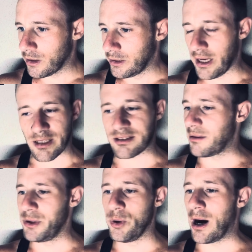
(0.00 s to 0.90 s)
Yeah,
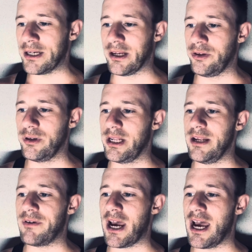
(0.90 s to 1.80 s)
some of you out there, you didn't
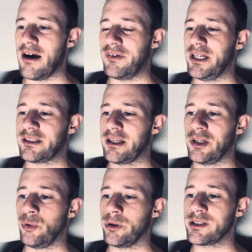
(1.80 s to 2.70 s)
even have anything to
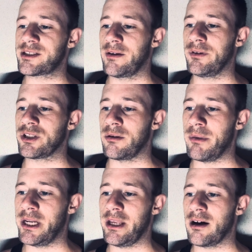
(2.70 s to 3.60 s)
do with this individual the
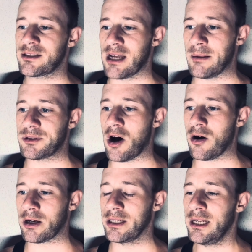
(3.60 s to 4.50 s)
minute y'all stopped
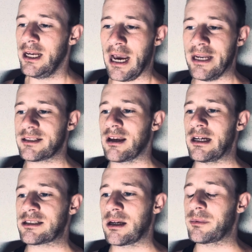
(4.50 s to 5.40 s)
talking. And it's like
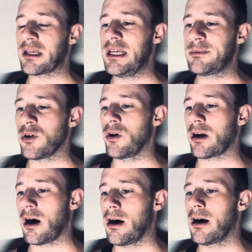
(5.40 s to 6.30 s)
something keeps on
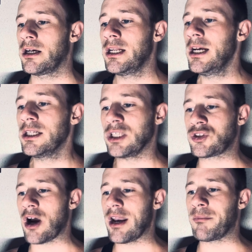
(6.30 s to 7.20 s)
occurring to
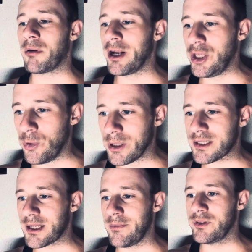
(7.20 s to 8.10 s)
try to bring you and
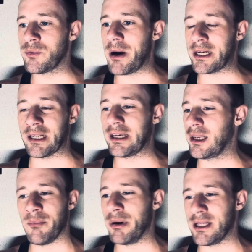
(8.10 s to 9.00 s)
this individual back
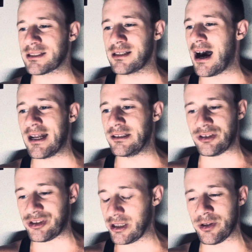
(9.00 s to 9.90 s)
together, but it's not
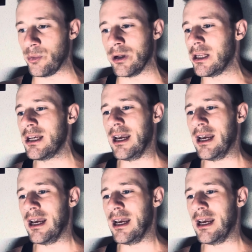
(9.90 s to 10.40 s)
genuine.